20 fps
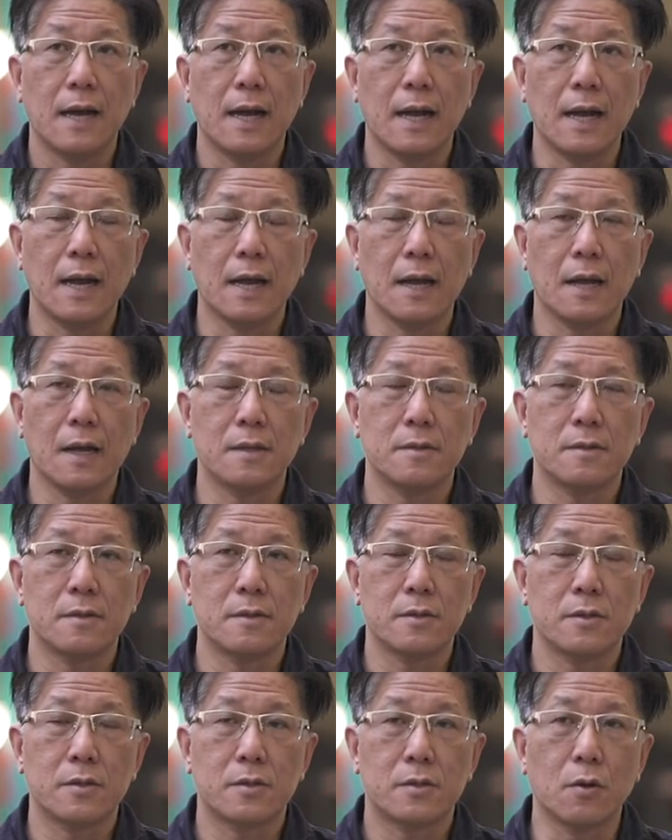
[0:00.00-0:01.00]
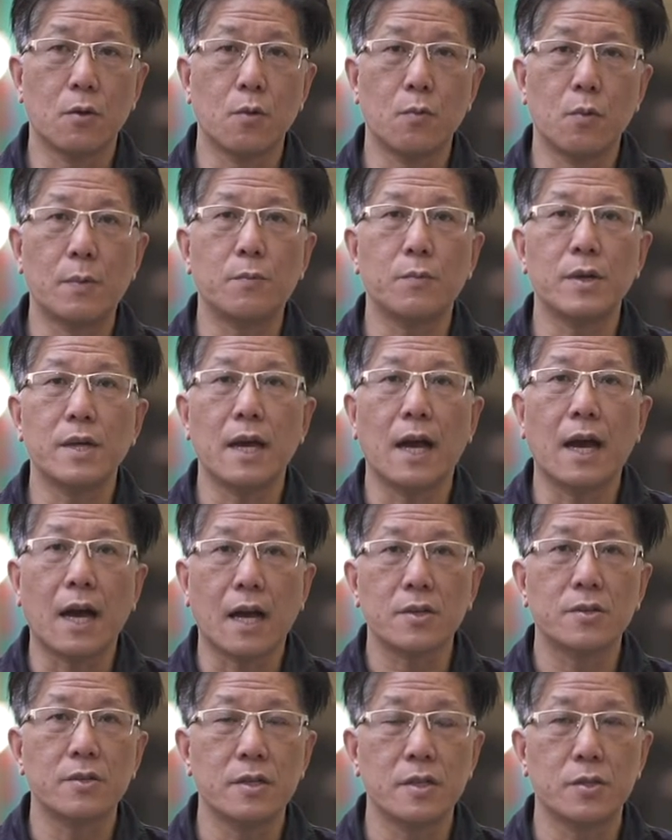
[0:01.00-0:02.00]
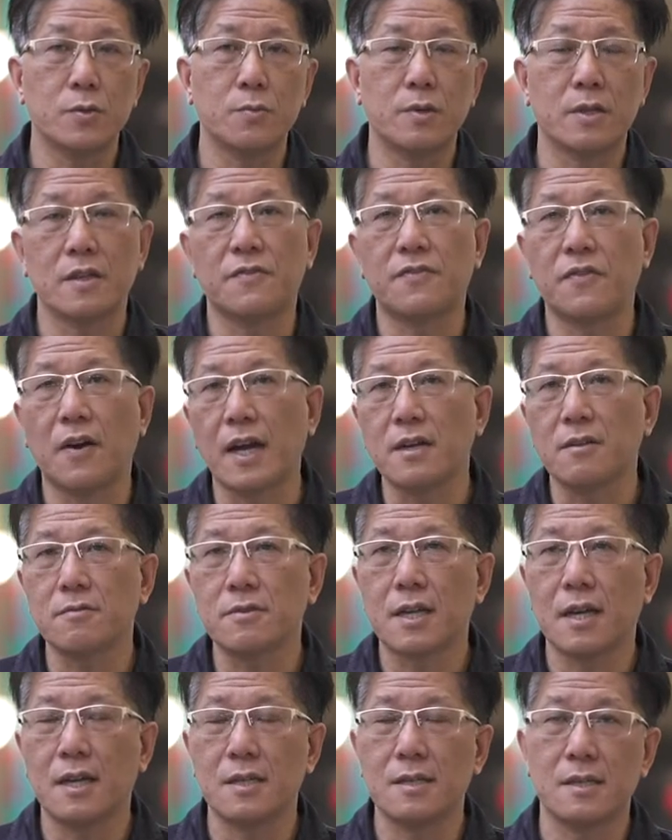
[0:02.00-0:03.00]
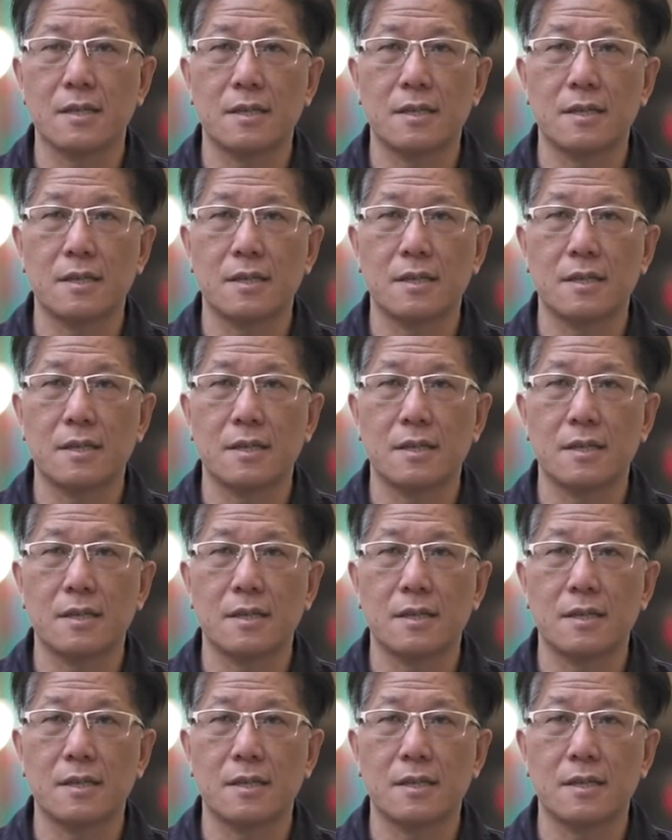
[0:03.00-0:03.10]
And so when we actually doing the final test,